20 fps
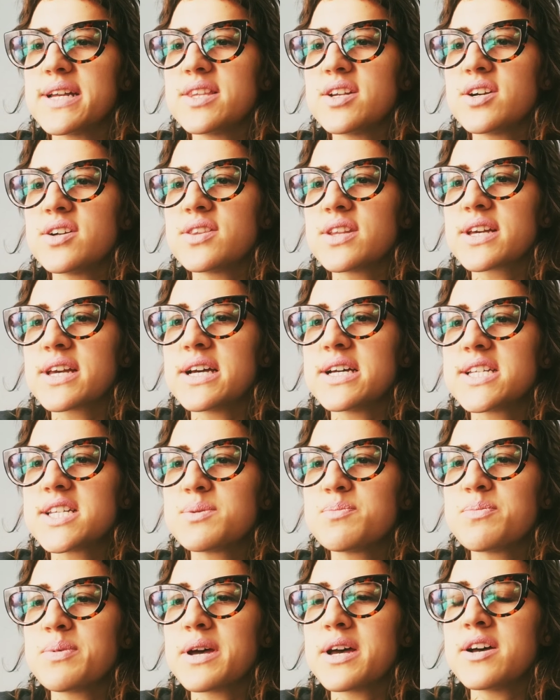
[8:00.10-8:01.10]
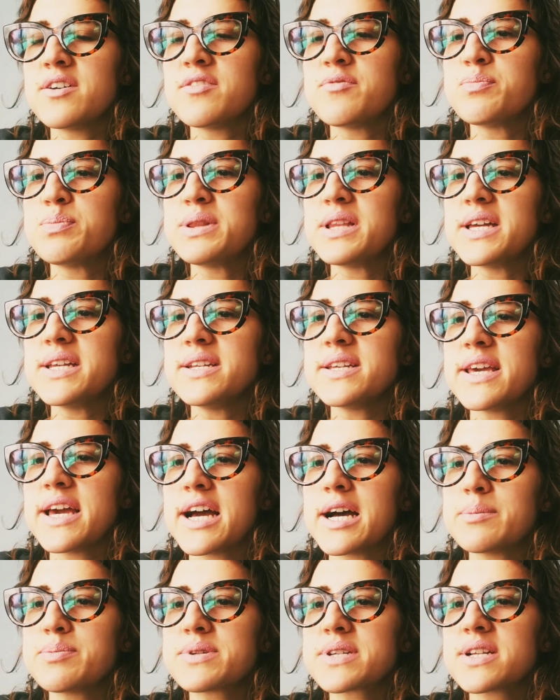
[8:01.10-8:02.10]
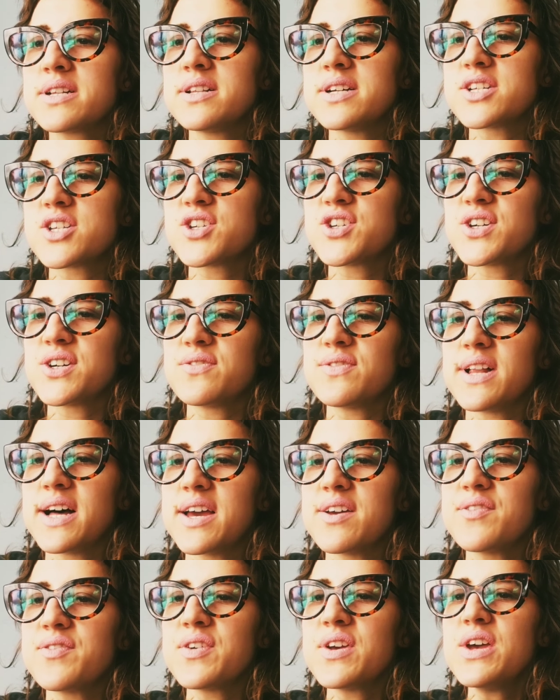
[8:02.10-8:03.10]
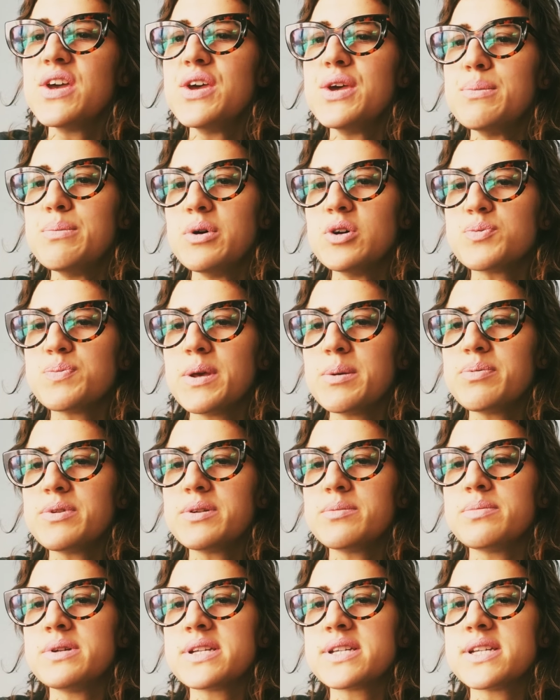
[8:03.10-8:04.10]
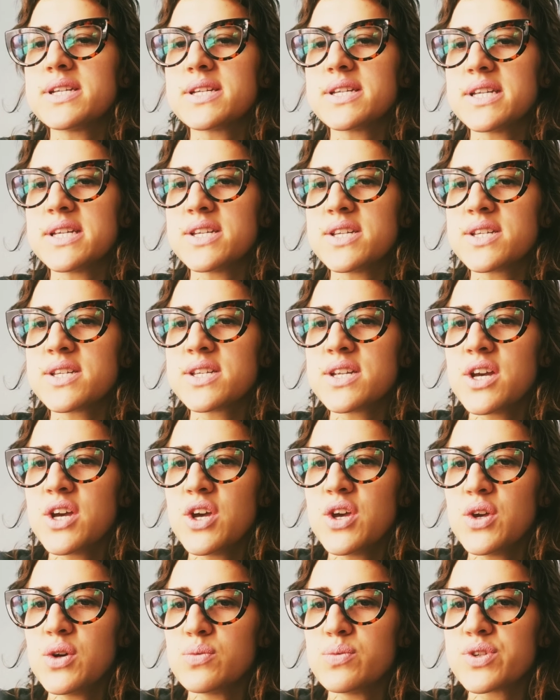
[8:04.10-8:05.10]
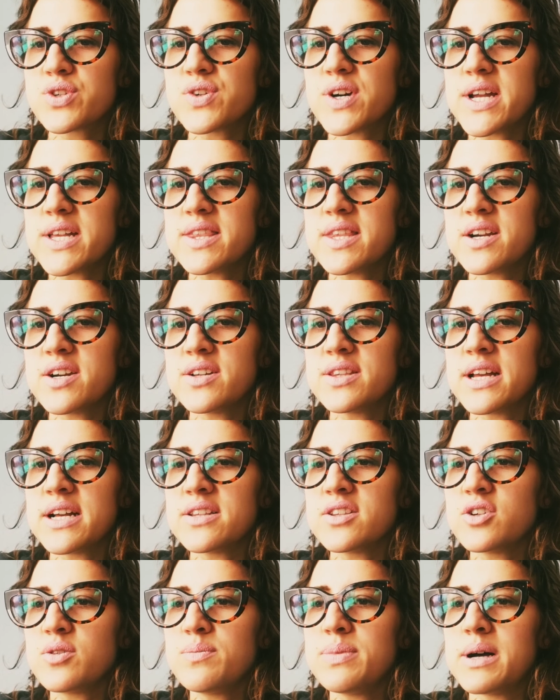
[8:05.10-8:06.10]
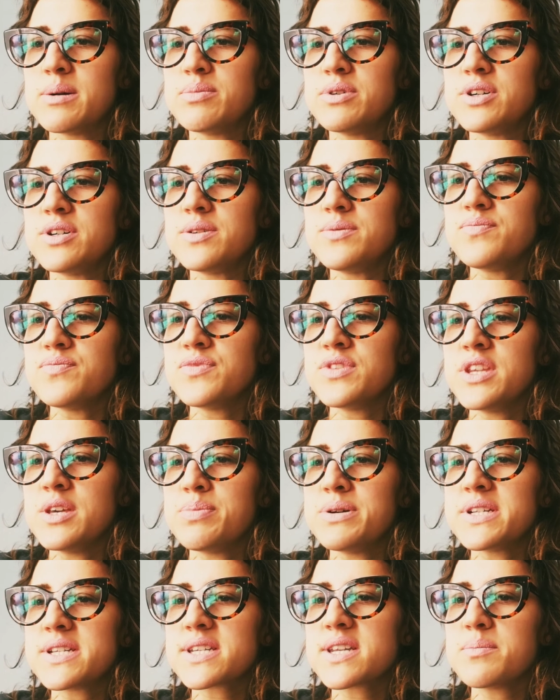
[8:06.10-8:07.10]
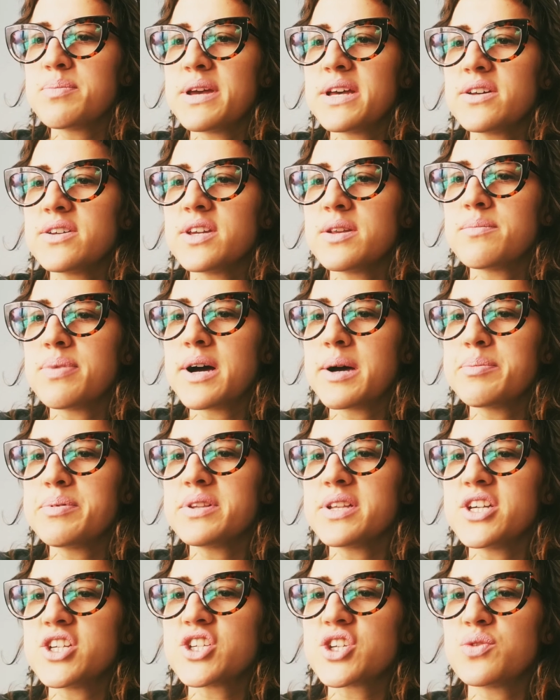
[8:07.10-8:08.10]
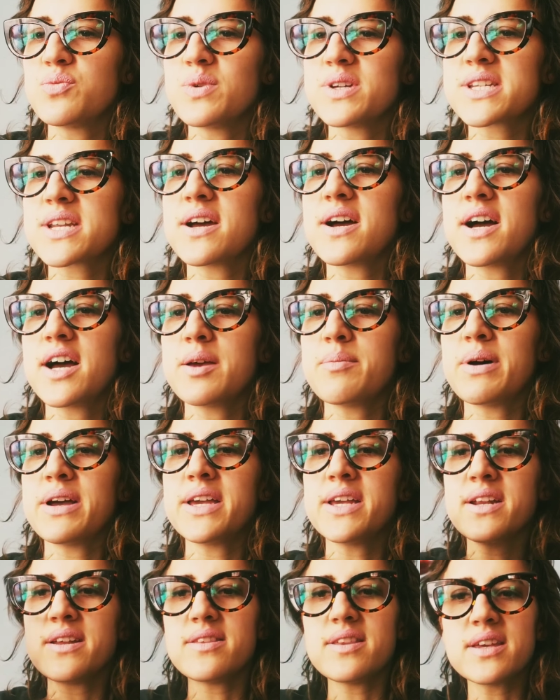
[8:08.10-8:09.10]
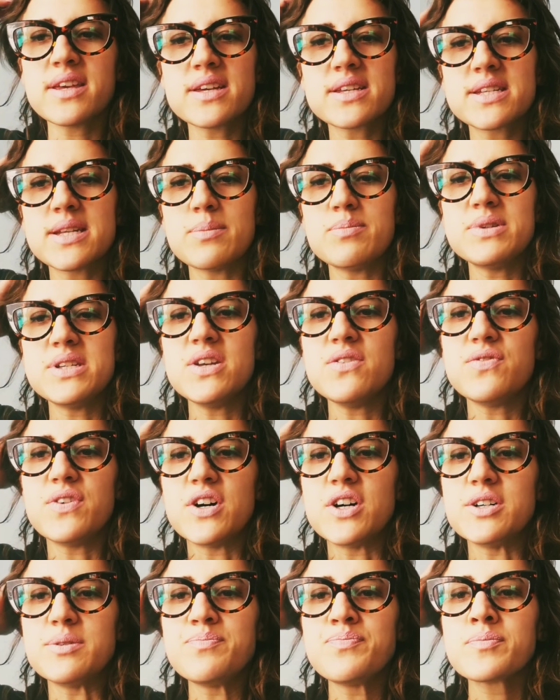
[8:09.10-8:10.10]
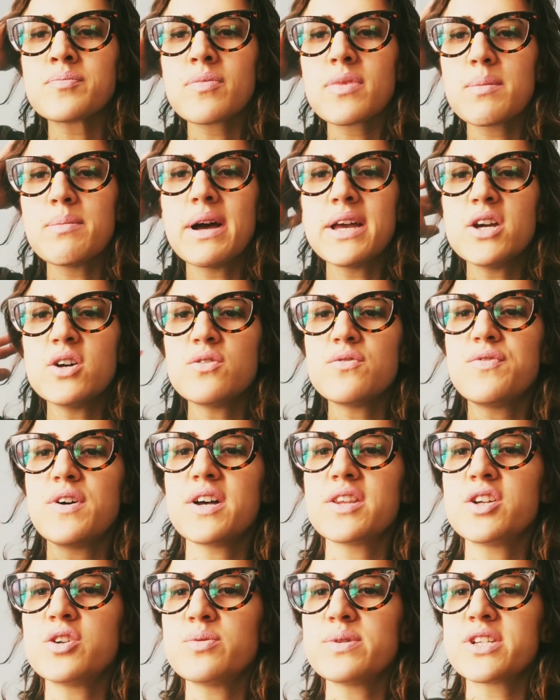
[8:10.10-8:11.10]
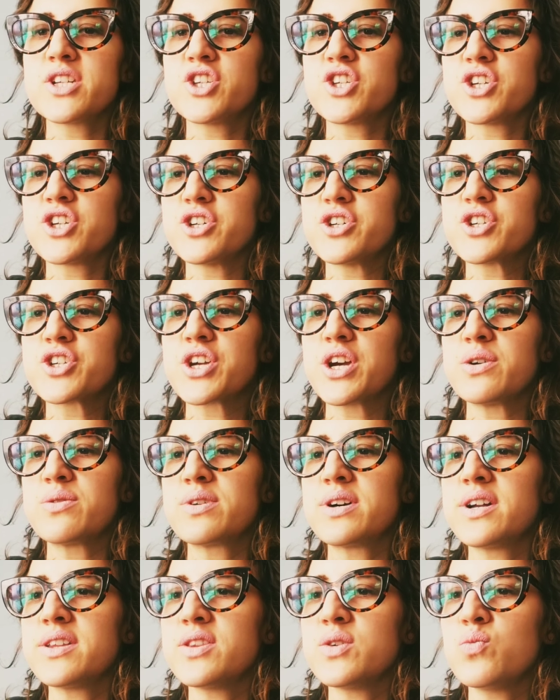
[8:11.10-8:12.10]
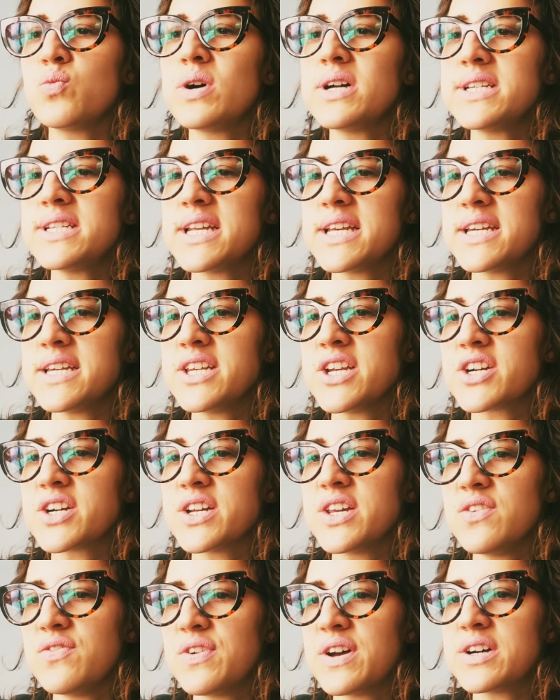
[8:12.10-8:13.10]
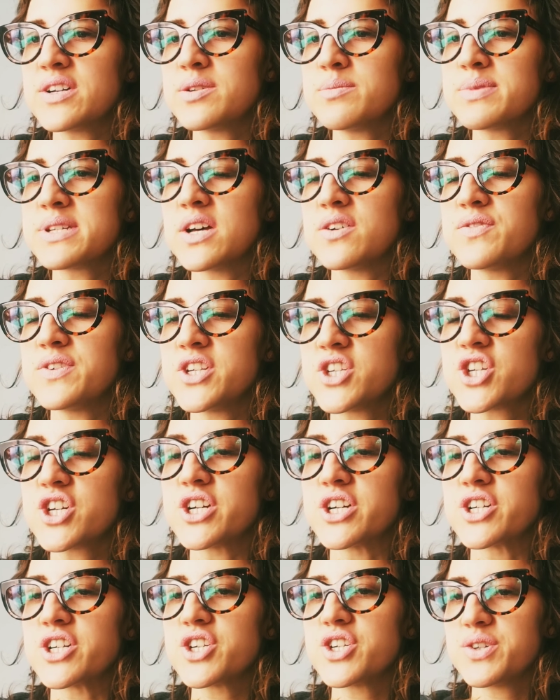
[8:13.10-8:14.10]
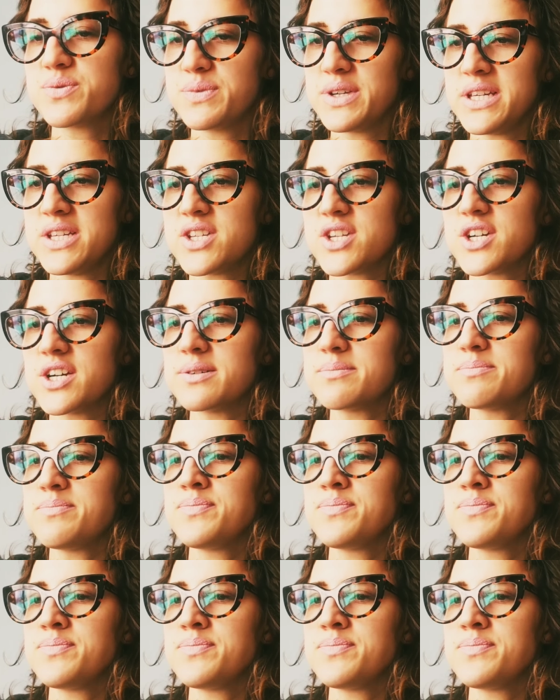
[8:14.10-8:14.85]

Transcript: there on the cusp of Plain Cap's cluster of life. Most people and businesses was right there in that little bubble. The Episcopalian population wasn't high by anything except default. My own father was a churchgoer on the one day a year he found himself in church, Easter.